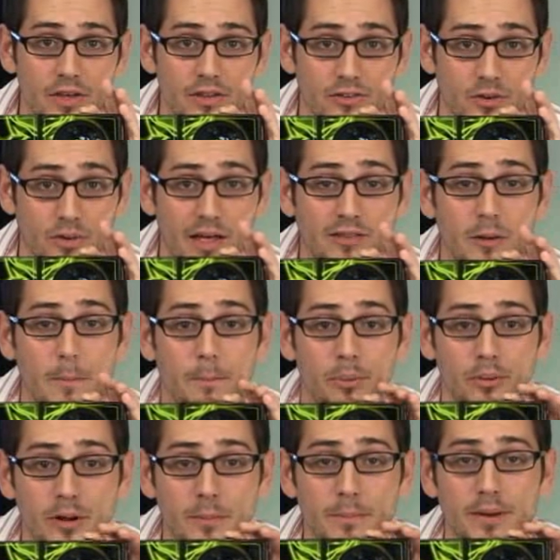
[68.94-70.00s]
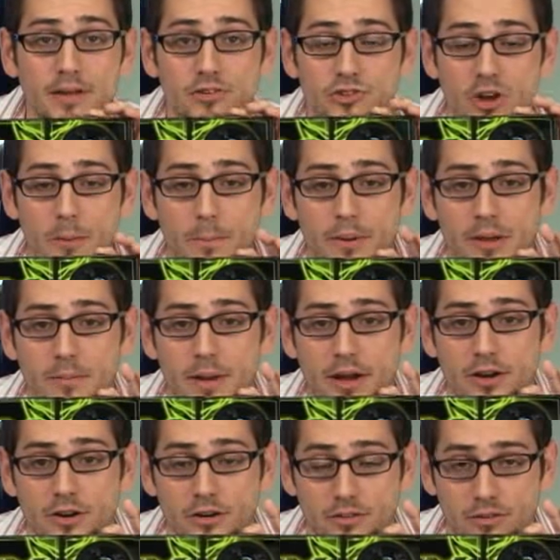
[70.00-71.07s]
So that's a pretty big jump in
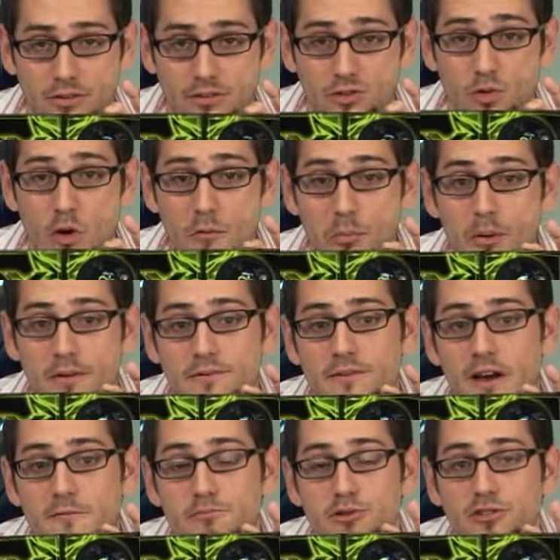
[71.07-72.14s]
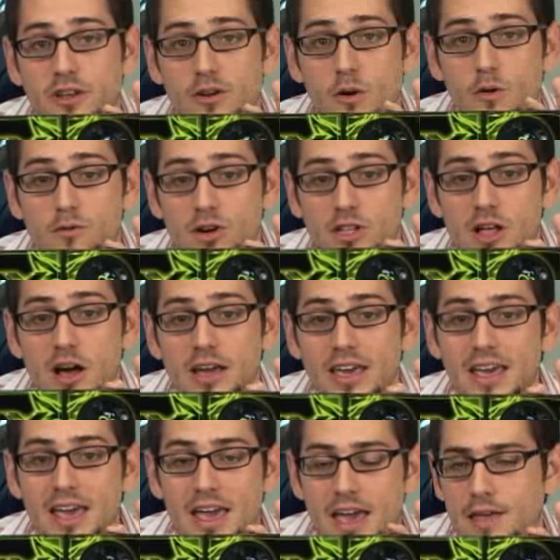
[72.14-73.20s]
megahertz. It's 12.5%
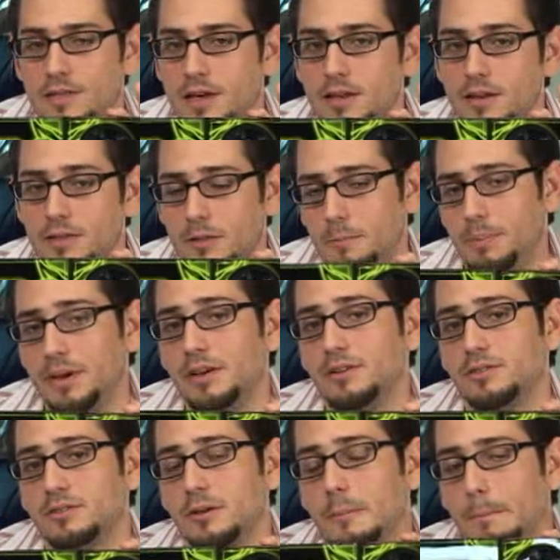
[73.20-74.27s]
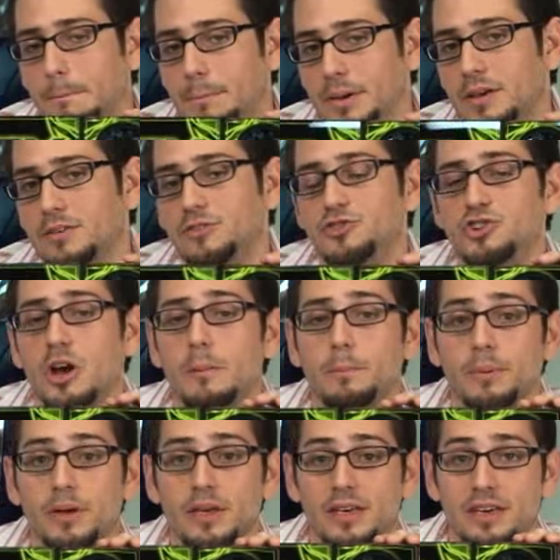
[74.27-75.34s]
overclock. And then the biggest
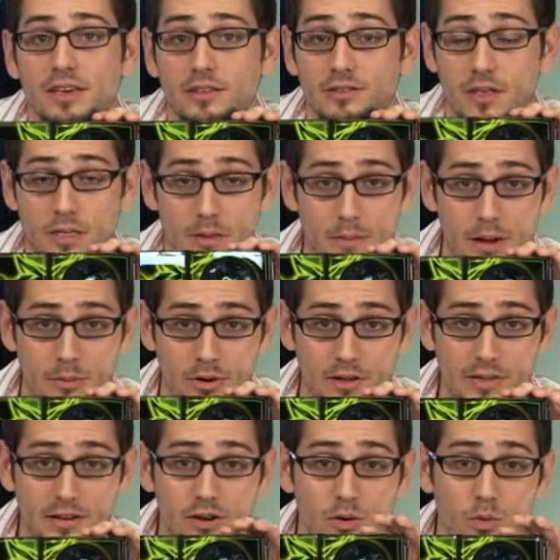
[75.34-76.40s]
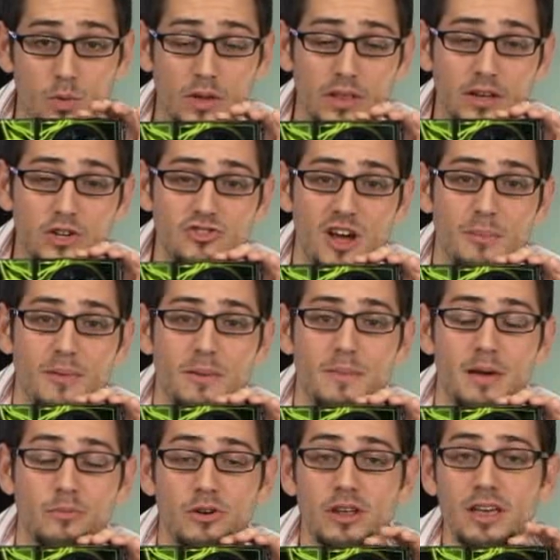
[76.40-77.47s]
jump is the memory. They did a really good job on the
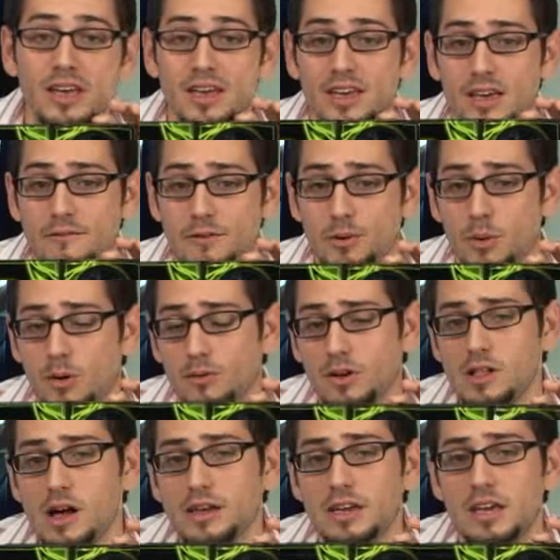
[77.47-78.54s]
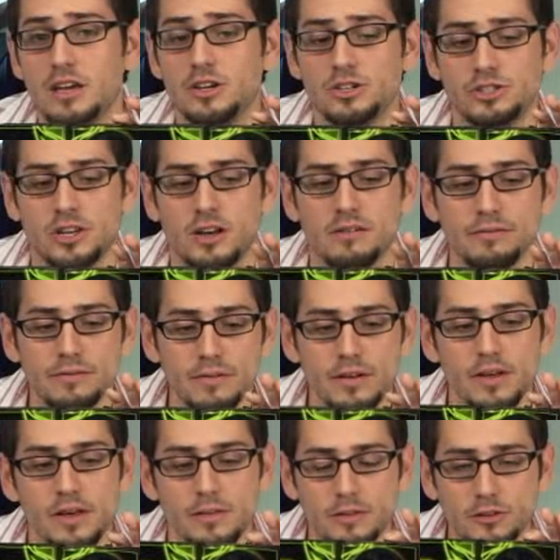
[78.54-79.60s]
memory. If you were overclocking it yourself,
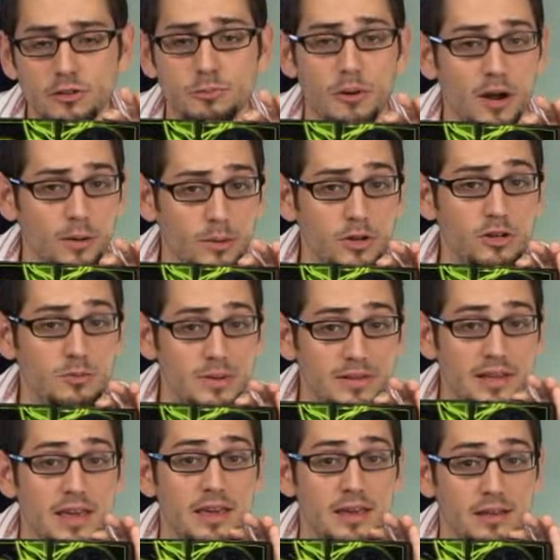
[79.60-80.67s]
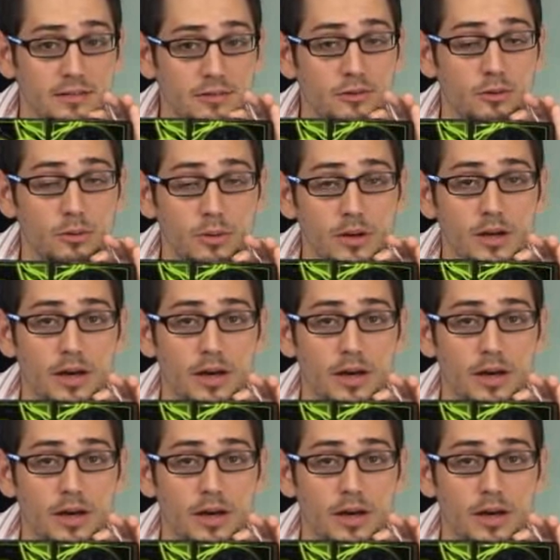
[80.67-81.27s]
this is probably where you'd be taking it to,